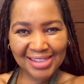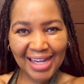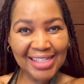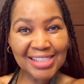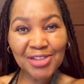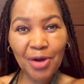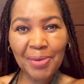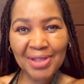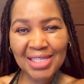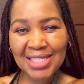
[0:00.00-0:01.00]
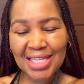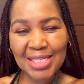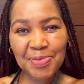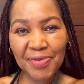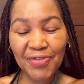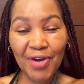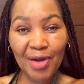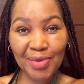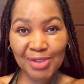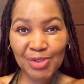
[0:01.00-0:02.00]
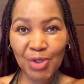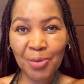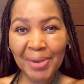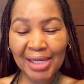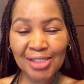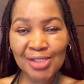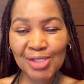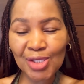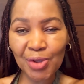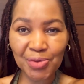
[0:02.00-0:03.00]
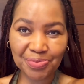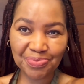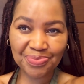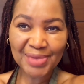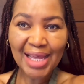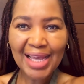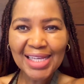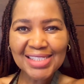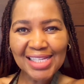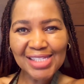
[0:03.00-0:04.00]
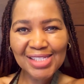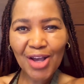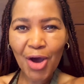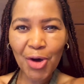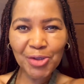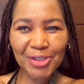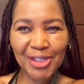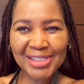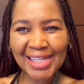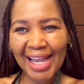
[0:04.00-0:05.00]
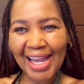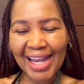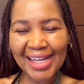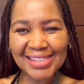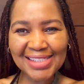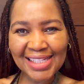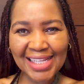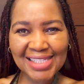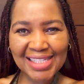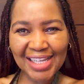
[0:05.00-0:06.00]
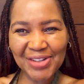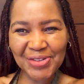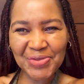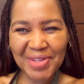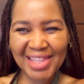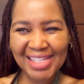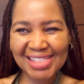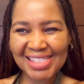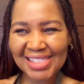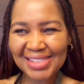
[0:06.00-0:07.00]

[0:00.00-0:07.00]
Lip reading: I didn't know about these things before I went to Oman, so just hold on and let's get on with it.